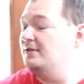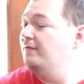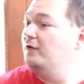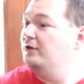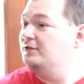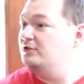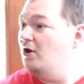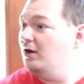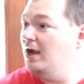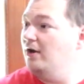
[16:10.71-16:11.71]
If you're in
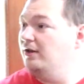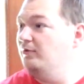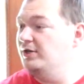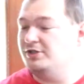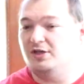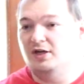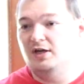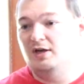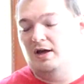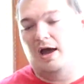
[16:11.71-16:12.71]
Sauk County, which
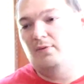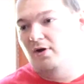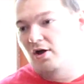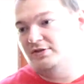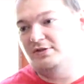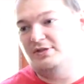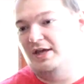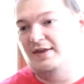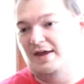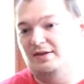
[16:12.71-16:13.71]
I will also
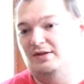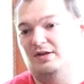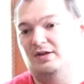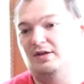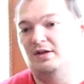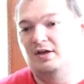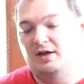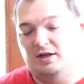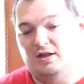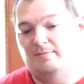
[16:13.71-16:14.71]
say that the
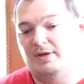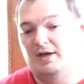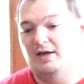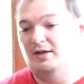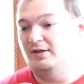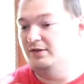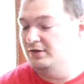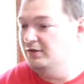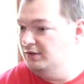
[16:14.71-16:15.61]
Columbia and